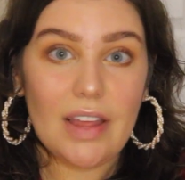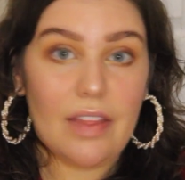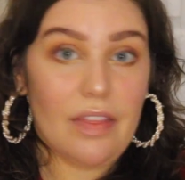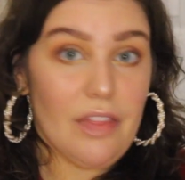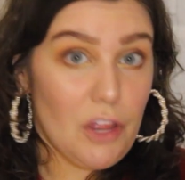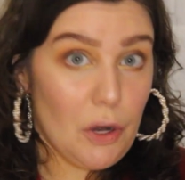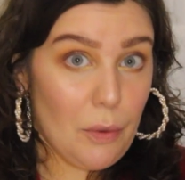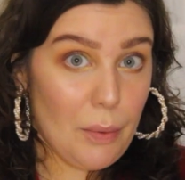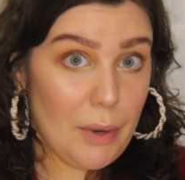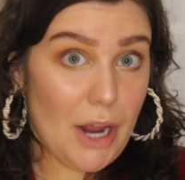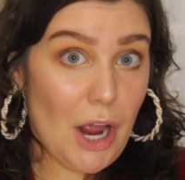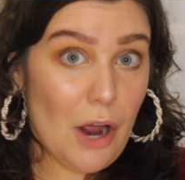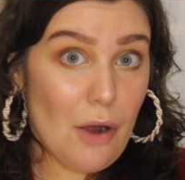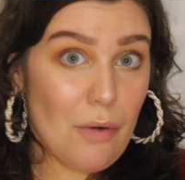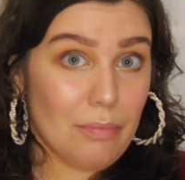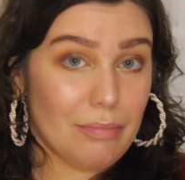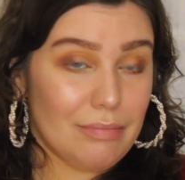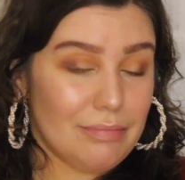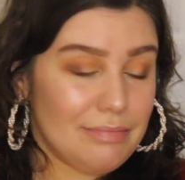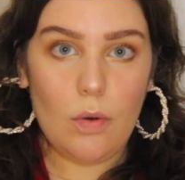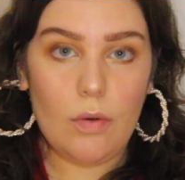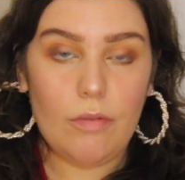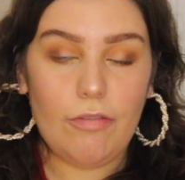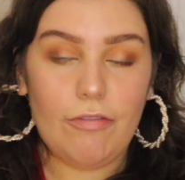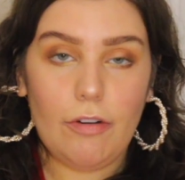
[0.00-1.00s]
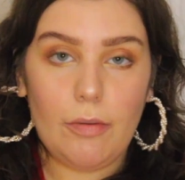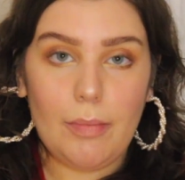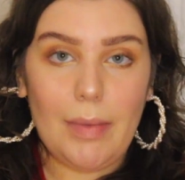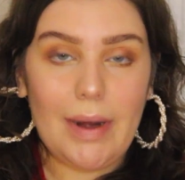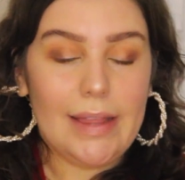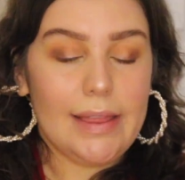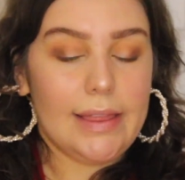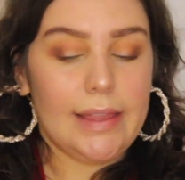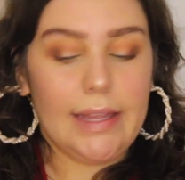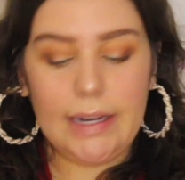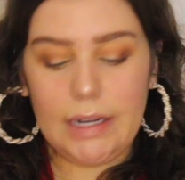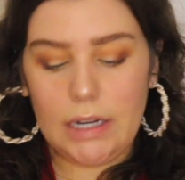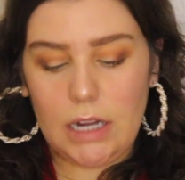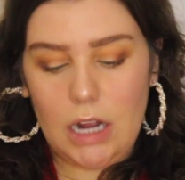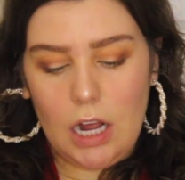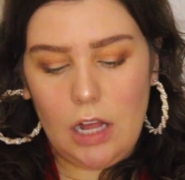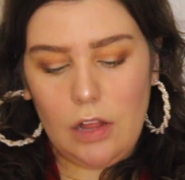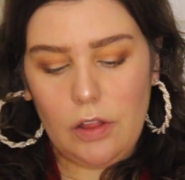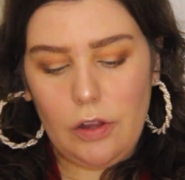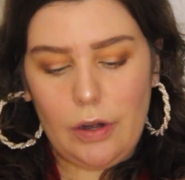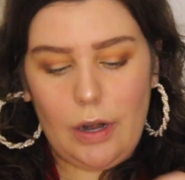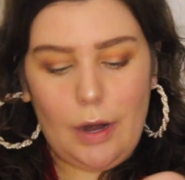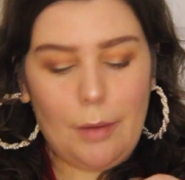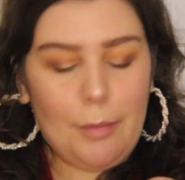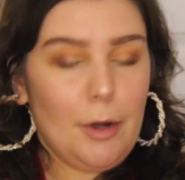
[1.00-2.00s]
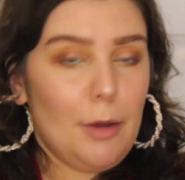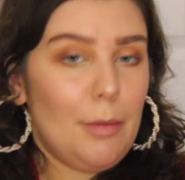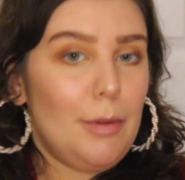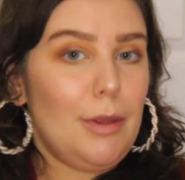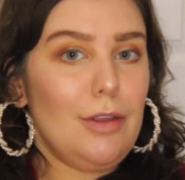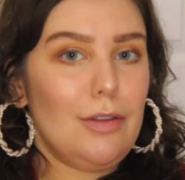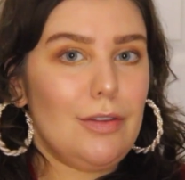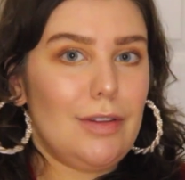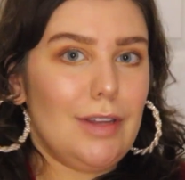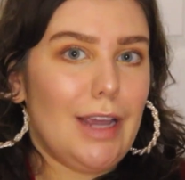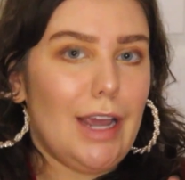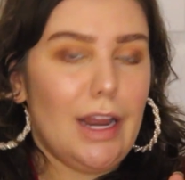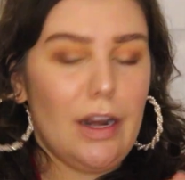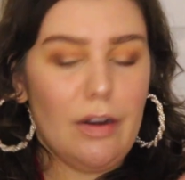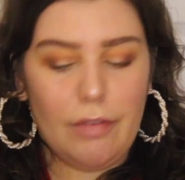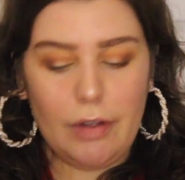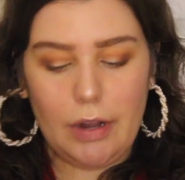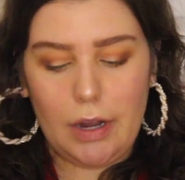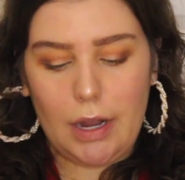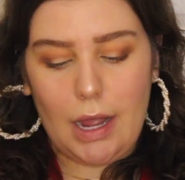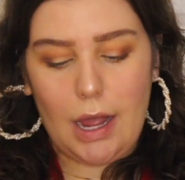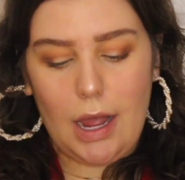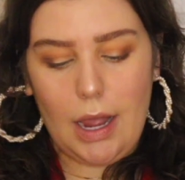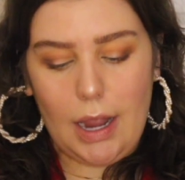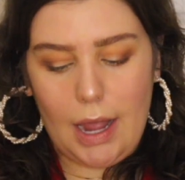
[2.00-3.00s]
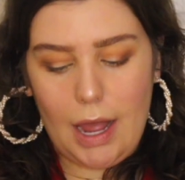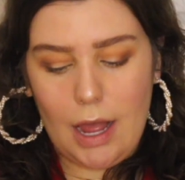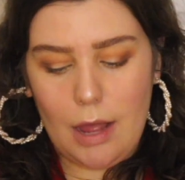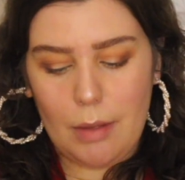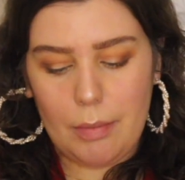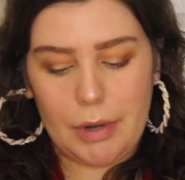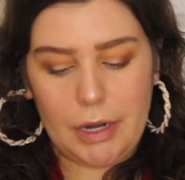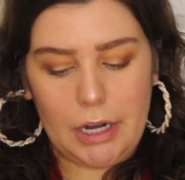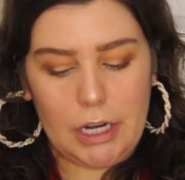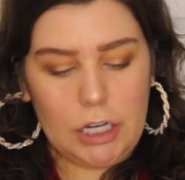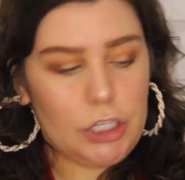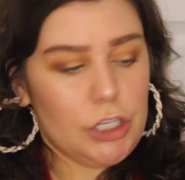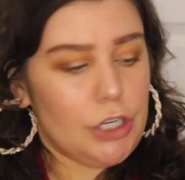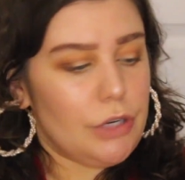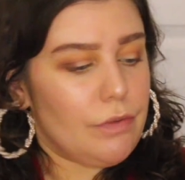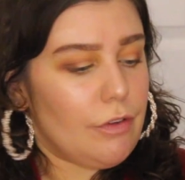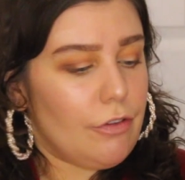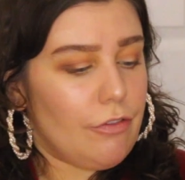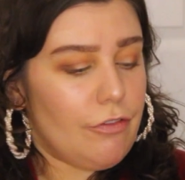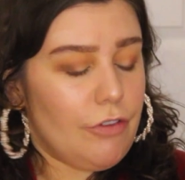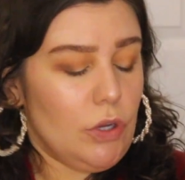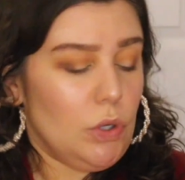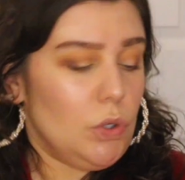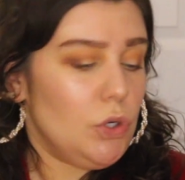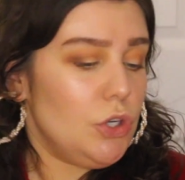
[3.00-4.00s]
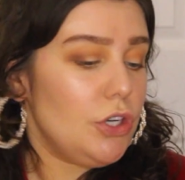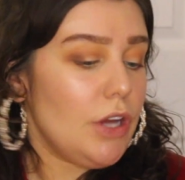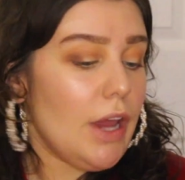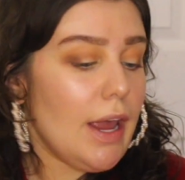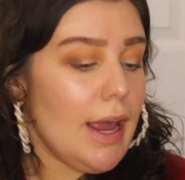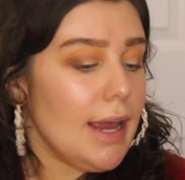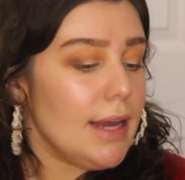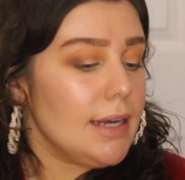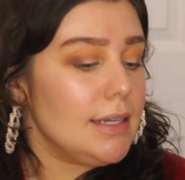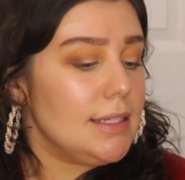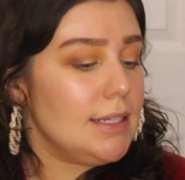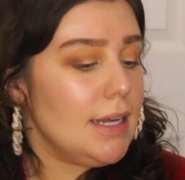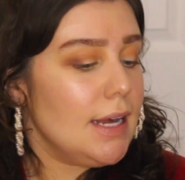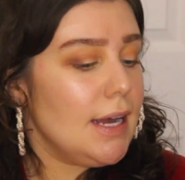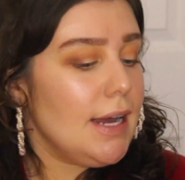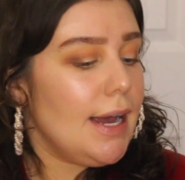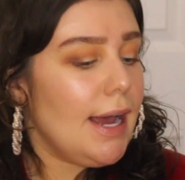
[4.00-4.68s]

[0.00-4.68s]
There we go. So for my lid color, I'm going to be using kind of a combination of a few shades,